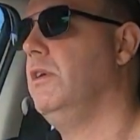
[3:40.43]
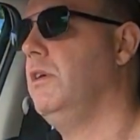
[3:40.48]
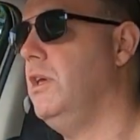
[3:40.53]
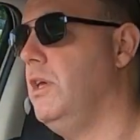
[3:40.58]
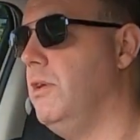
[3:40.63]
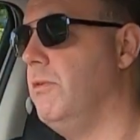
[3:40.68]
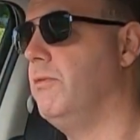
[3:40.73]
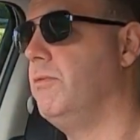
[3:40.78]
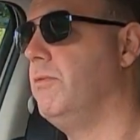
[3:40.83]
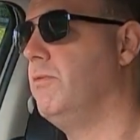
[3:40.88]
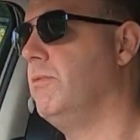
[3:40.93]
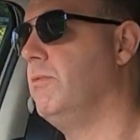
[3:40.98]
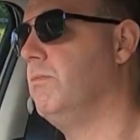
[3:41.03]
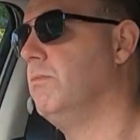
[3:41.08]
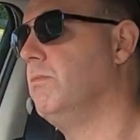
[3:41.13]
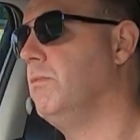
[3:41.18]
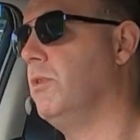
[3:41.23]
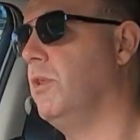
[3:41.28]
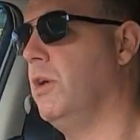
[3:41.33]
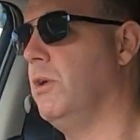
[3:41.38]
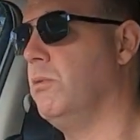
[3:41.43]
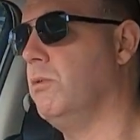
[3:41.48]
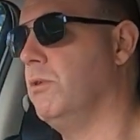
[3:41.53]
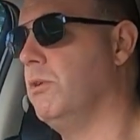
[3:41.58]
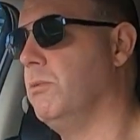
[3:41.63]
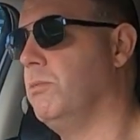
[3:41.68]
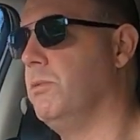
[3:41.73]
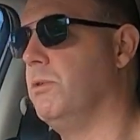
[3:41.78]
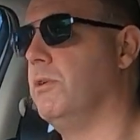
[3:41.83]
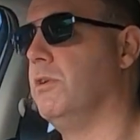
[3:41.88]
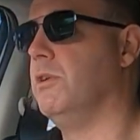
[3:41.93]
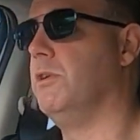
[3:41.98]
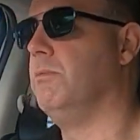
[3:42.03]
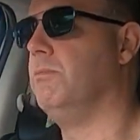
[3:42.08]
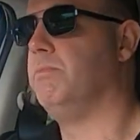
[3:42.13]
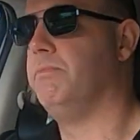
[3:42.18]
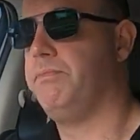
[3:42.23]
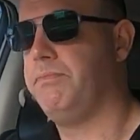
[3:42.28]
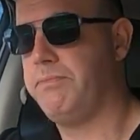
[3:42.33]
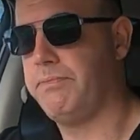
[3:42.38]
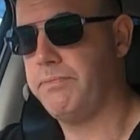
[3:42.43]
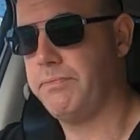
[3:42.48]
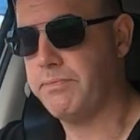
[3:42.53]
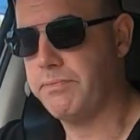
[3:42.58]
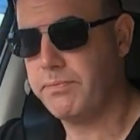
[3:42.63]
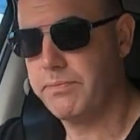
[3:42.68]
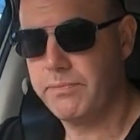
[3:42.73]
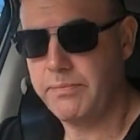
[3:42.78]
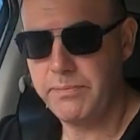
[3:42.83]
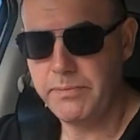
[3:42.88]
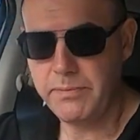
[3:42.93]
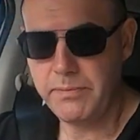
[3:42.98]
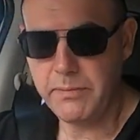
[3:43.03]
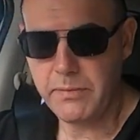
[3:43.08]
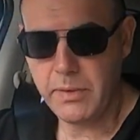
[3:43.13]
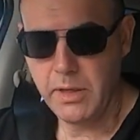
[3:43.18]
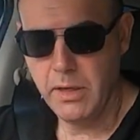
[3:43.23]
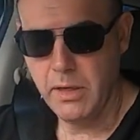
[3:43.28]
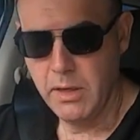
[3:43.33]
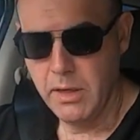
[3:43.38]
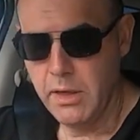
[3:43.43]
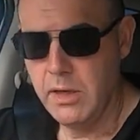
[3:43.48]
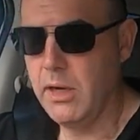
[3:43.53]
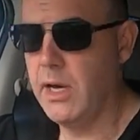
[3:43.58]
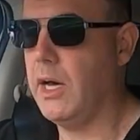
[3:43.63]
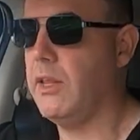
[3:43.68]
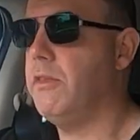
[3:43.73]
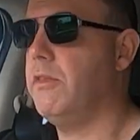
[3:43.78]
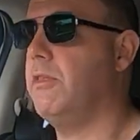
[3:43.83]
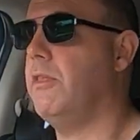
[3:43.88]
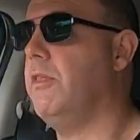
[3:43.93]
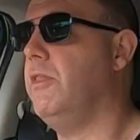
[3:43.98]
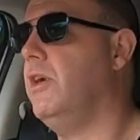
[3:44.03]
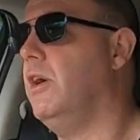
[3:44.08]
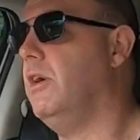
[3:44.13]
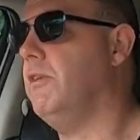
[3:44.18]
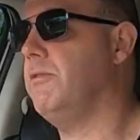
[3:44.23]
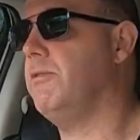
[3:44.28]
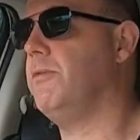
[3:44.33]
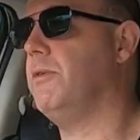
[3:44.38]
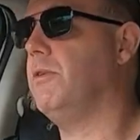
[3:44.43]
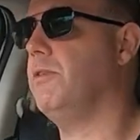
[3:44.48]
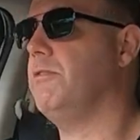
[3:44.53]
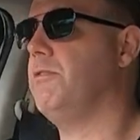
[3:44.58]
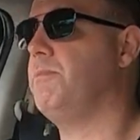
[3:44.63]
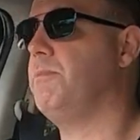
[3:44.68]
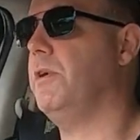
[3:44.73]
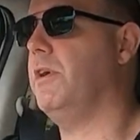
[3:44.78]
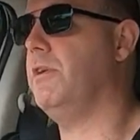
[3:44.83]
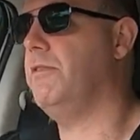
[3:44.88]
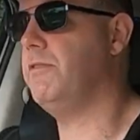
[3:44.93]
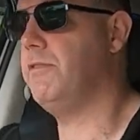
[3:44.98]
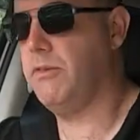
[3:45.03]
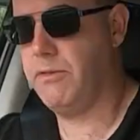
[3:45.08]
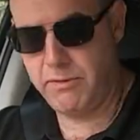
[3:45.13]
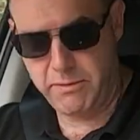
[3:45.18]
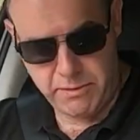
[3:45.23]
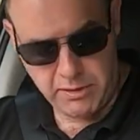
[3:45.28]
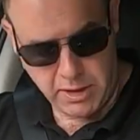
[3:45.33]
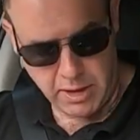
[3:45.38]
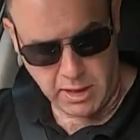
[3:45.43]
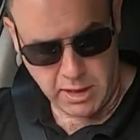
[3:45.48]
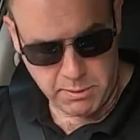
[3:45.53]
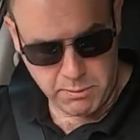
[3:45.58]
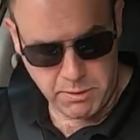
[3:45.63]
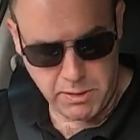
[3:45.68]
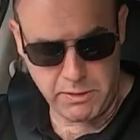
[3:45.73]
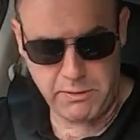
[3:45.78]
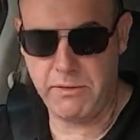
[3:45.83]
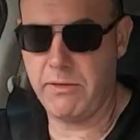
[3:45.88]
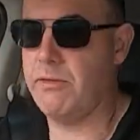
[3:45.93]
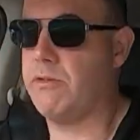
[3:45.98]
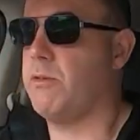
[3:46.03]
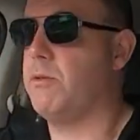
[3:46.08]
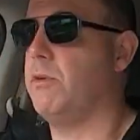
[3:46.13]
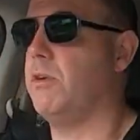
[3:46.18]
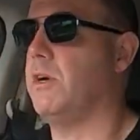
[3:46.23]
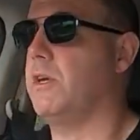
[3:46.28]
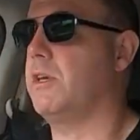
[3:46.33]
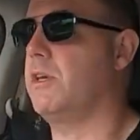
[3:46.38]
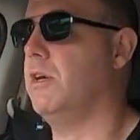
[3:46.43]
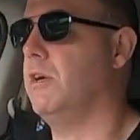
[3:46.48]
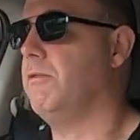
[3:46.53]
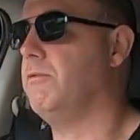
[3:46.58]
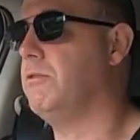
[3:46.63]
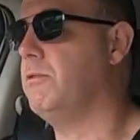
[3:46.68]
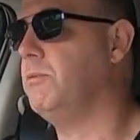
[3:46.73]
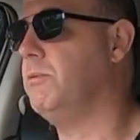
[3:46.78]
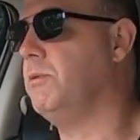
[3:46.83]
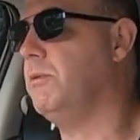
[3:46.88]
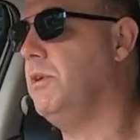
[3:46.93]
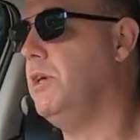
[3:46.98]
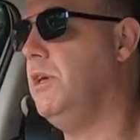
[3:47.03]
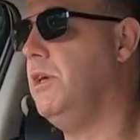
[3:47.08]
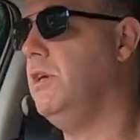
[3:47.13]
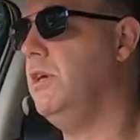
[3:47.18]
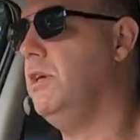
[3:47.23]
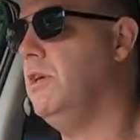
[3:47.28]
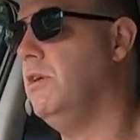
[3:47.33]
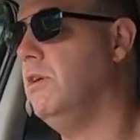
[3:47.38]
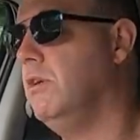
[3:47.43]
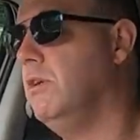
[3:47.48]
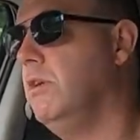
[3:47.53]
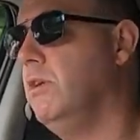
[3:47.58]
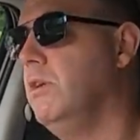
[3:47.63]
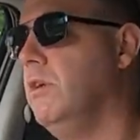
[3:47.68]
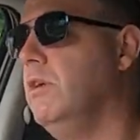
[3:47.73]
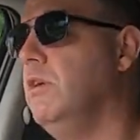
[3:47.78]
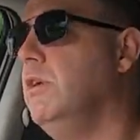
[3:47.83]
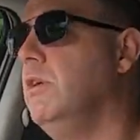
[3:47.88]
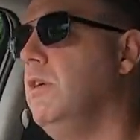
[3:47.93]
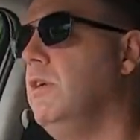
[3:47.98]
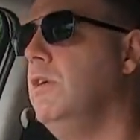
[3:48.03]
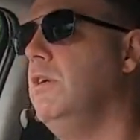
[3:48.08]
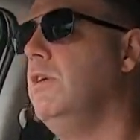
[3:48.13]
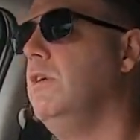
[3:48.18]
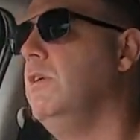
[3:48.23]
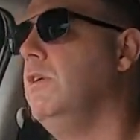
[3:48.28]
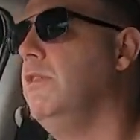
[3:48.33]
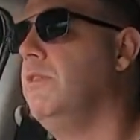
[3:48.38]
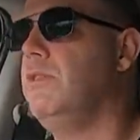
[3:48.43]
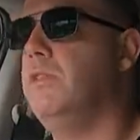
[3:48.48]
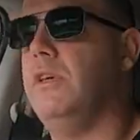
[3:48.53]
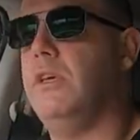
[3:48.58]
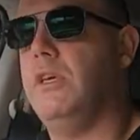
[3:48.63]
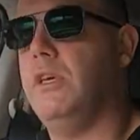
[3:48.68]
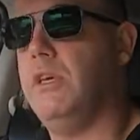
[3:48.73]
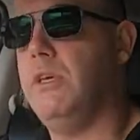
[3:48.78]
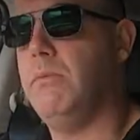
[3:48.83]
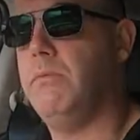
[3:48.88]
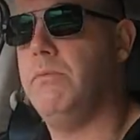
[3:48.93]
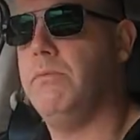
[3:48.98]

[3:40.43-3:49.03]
if they were to put it in. Other than that, it's very spacious. Armrest is quite comfortable here. The